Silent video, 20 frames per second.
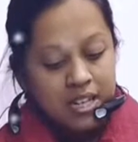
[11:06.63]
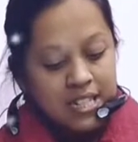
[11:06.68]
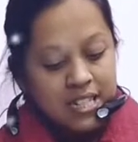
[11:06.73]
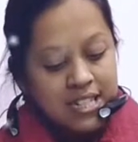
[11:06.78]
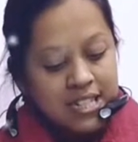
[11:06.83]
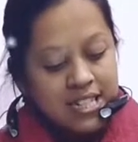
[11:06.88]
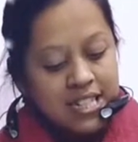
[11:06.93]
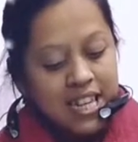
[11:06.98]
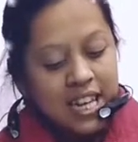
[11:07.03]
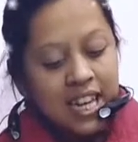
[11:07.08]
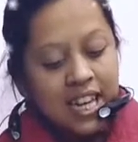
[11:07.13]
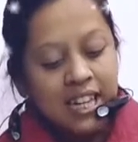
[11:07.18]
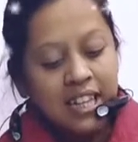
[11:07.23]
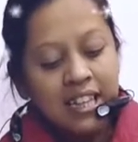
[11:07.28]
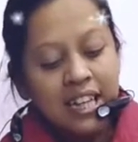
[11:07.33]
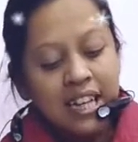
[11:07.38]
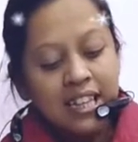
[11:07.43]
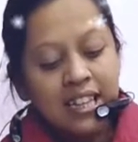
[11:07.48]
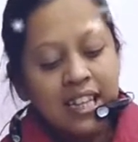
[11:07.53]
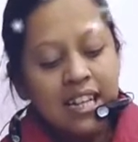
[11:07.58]

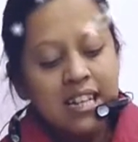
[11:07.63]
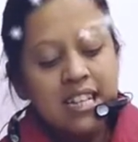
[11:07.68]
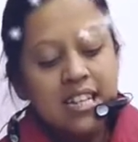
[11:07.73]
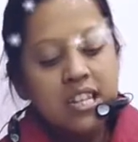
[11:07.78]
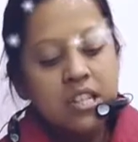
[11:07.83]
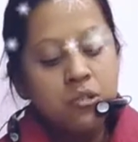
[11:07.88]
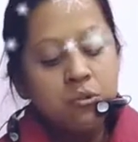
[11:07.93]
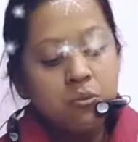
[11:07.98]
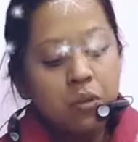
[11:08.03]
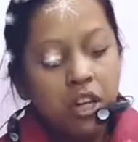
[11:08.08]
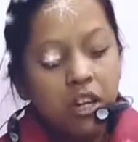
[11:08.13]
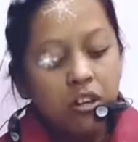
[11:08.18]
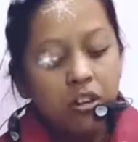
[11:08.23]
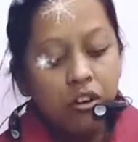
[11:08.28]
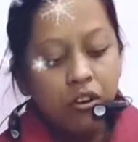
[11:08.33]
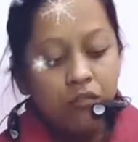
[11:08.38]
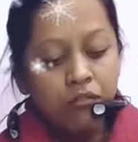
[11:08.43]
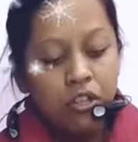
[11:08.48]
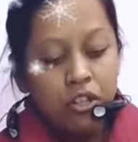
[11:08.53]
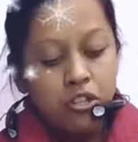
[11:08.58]
saying that he is
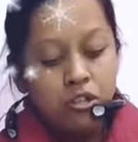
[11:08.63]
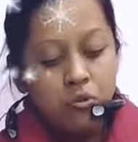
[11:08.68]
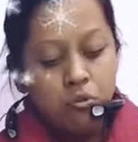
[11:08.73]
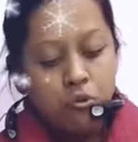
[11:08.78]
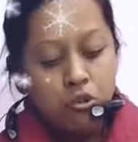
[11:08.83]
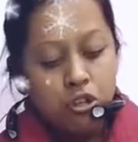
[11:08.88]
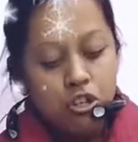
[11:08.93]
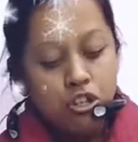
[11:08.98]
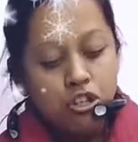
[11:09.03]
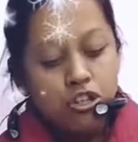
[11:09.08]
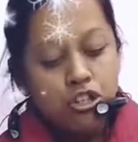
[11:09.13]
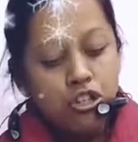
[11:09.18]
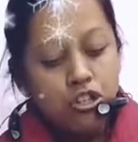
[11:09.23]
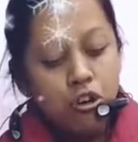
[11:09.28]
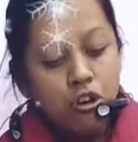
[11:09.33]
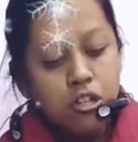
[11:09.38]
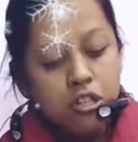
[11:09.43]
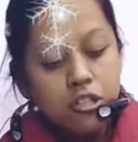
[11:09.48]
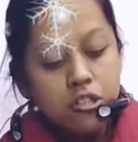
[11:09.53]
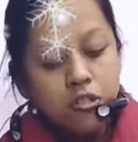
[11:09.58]
weaker of the two.
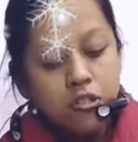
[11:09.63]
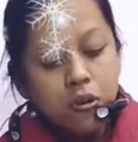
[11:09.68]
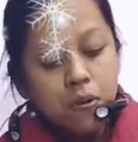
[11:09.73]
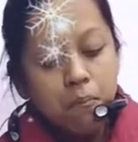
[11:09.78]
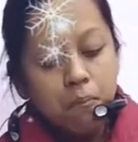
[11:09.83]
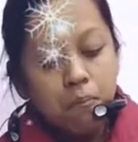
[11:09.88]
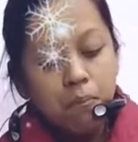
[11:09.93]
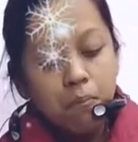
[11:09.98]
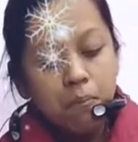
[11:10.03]
She also